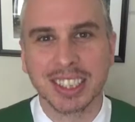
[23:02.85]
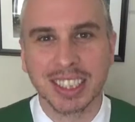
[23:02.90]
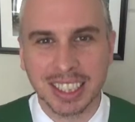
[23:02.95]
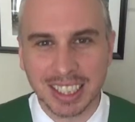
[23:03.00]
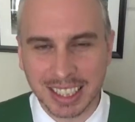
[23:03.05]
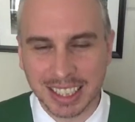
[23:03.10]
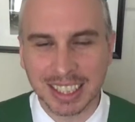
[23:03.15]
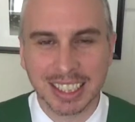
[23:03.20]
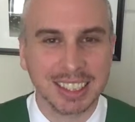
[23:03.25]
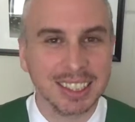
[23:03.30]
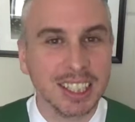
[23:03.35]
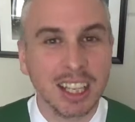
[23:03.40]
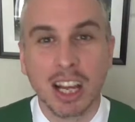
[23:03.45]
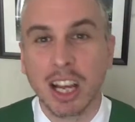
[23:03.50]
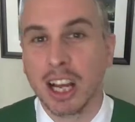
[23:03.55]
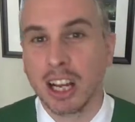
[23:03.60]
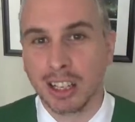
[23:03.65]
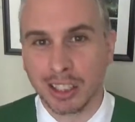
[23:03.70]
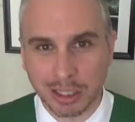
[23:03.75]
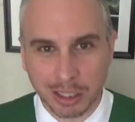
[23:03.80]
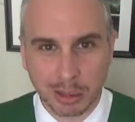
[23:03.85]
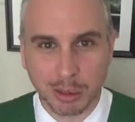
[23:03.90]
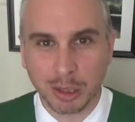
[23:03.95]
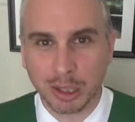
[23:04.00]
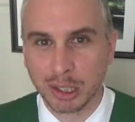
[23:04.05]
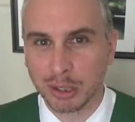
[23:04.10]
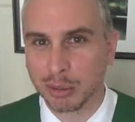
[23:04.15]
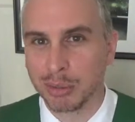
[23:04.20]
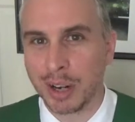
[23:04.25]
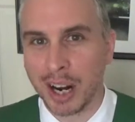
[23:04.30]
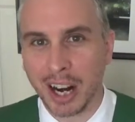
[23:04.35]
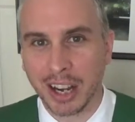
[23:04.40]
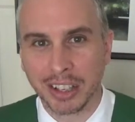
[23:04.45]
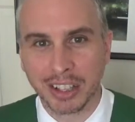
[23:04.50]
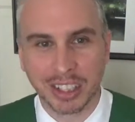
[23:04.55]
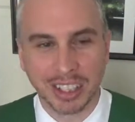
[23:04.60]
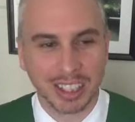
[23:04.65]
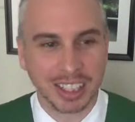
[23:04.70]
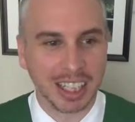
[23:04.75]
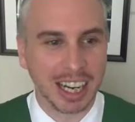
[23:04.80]
he is Luke's
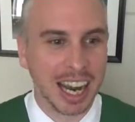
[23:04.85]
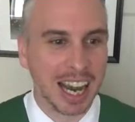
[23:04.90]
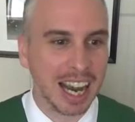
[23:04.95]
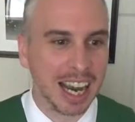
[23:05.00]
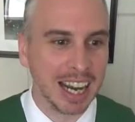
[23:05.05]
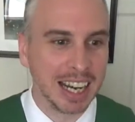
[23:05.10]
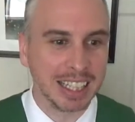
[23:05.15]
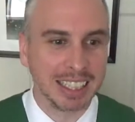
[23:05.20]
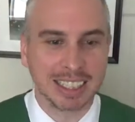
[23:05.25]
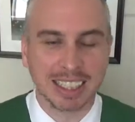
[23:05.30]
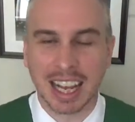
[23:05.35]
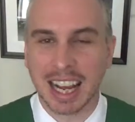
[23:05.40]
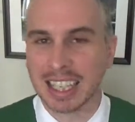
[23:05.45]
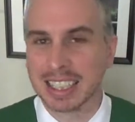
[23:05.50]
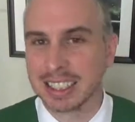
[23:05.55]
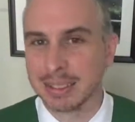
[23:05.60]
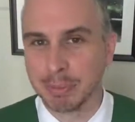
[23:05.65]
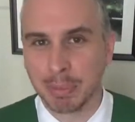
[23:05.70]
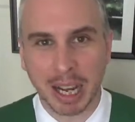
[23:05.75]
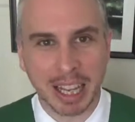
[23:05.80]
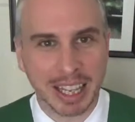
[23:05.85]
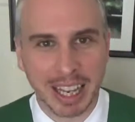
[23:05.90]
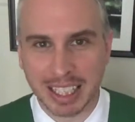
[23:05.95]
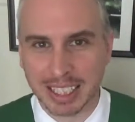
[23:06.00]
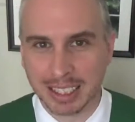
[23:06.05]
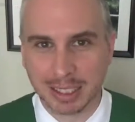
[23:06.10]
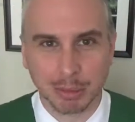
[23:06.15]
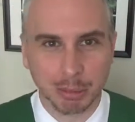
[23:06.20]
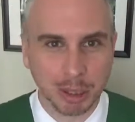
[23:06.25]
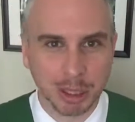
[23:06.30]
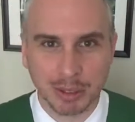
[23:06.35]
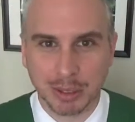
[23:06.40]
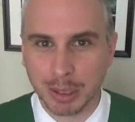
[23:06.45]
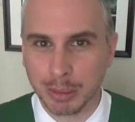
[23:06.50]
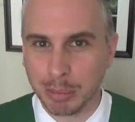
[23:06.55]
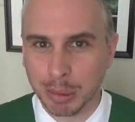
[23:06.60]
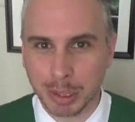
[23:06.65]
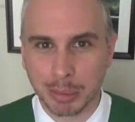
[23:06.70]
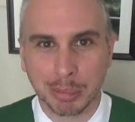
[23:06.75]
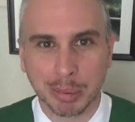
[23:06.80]
father, and by the end of the movie,
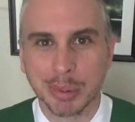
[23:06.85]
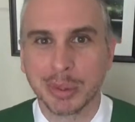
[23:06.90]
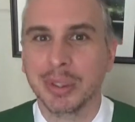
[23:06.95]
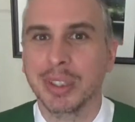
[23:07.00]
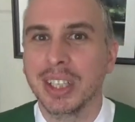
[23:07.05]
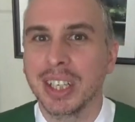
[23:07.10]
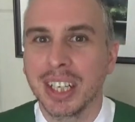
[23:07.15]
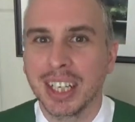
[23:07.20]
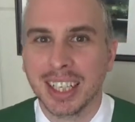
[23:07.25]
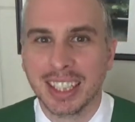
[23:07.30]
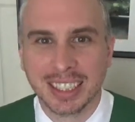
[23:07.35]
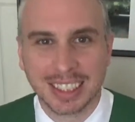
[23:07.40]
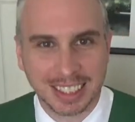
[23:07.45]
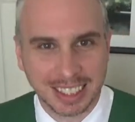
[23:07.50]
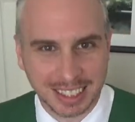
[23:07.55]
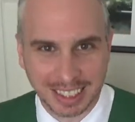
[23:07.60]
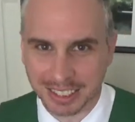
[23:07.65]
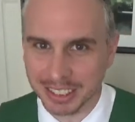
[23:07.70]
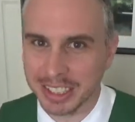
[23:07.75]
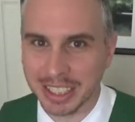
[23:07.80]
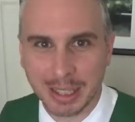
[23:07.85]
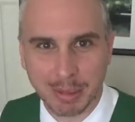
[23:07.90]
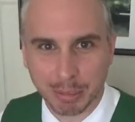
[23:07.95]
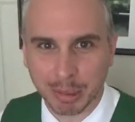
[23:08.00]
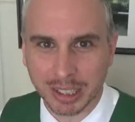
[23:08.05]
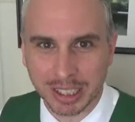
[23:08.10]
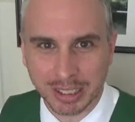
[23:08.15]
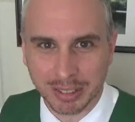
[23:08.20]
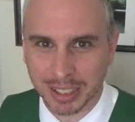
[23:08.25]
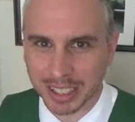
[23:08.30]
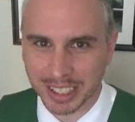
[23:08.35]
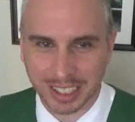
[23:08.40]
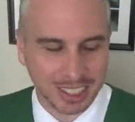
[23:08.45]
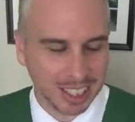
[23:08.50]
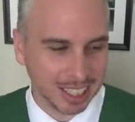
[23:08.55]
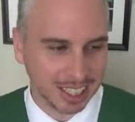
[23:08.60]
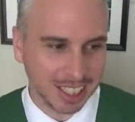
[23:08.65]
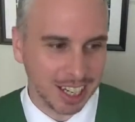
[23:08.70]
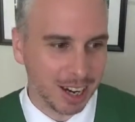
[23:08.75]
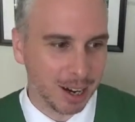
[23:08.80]
people still didn't believe it. They're
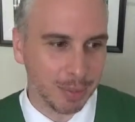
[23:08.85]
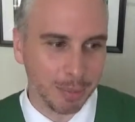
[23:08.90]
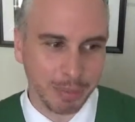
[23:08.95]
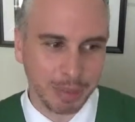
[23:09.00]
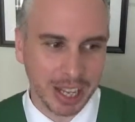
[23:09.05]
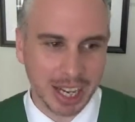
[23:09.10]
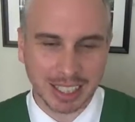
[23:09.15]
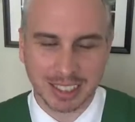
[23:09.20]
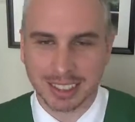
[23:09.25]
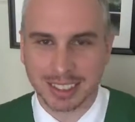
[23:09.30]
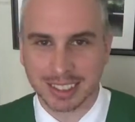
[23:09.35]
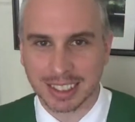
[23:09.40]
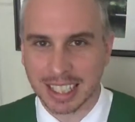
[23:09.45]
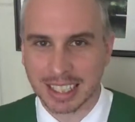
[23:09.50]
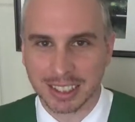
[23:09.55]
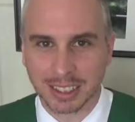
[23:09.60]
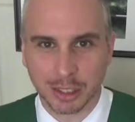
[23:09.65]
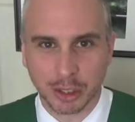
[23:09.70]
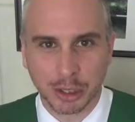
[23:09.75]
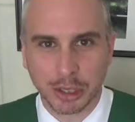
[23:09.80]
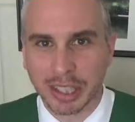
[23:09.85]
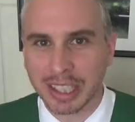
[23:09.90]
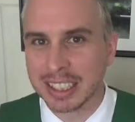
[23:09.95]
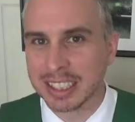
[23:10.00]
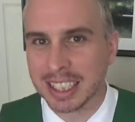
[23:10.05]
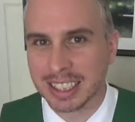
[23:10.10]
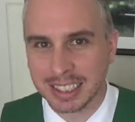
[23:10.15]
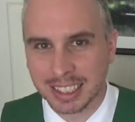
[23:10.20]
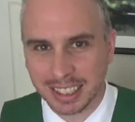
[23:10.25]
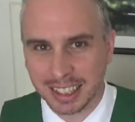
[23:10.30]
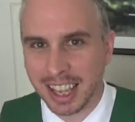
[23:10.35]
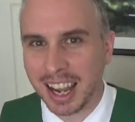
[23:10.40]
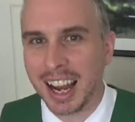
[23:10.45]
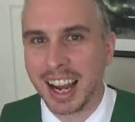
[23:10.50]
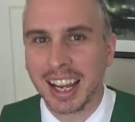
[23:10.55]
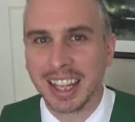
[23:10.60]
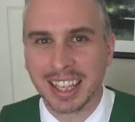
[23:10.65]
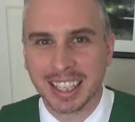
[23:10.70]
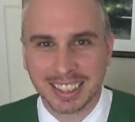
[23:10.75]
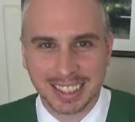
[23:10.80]
like, no, that's a trick, that's a
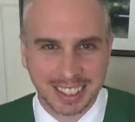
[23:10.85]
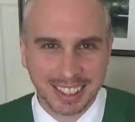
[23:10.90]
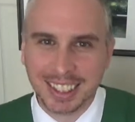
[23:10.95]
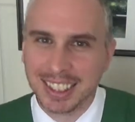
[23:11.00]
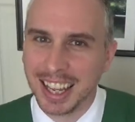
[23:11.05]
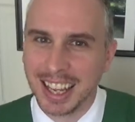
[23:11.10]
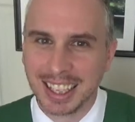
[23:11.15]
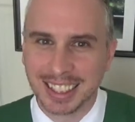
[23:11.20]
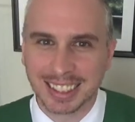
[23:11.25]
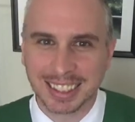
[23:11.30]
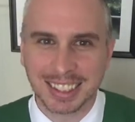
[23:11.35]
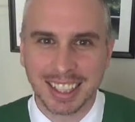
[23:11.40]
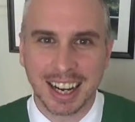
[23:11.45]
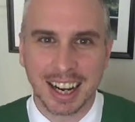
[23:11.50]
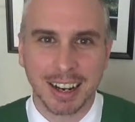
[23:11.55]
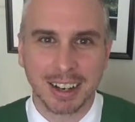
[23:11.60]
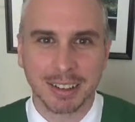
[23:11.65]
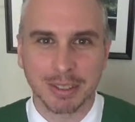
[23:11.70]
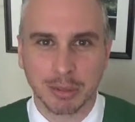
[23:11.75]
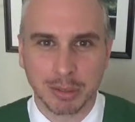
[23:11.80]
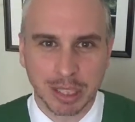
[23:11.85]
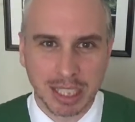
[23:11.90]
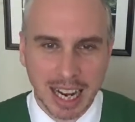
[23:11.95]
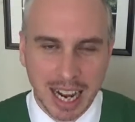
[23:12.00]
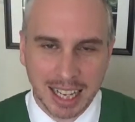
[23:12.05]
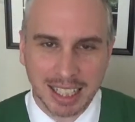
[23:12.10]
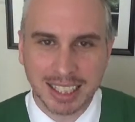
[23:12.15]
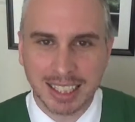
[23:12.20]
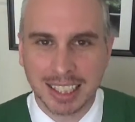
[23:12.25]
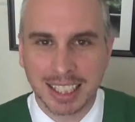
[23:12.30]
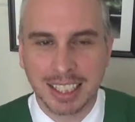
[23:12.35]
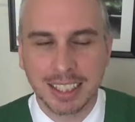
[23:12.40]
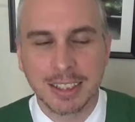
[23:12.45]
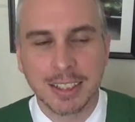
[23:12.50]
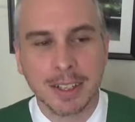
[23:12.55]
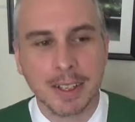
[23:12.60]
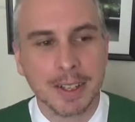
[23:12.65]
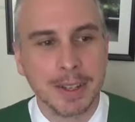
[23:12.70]
lie, that's not reality.